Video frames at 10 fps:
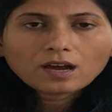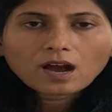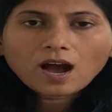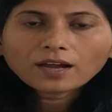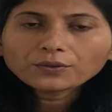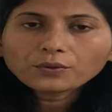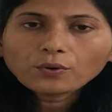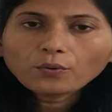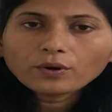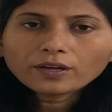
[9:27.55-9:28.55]
Are you
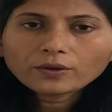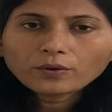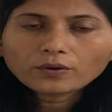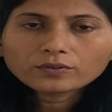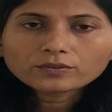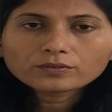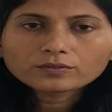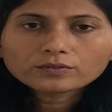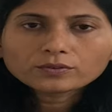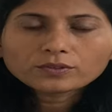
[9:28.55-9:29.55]
holding on
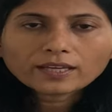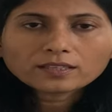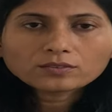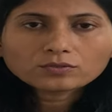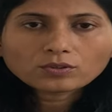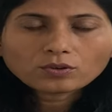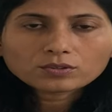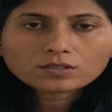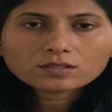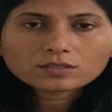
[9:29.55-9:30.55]
to negative
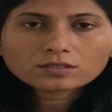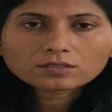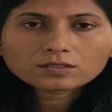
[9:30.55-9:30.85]
thoughts?